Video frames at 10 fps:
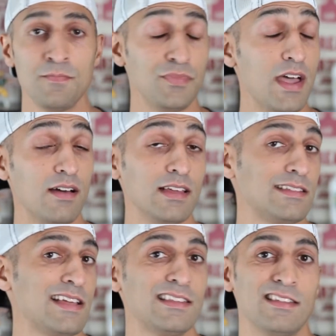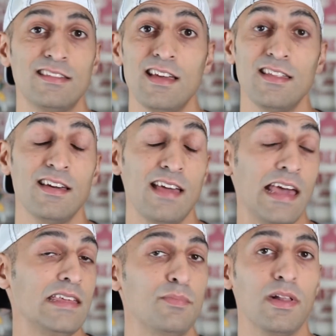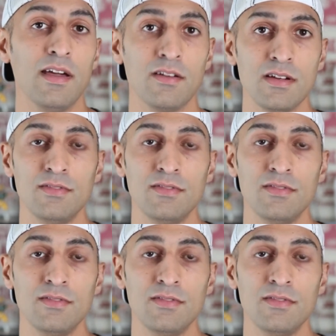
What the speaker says: Now, that's not to say that any player,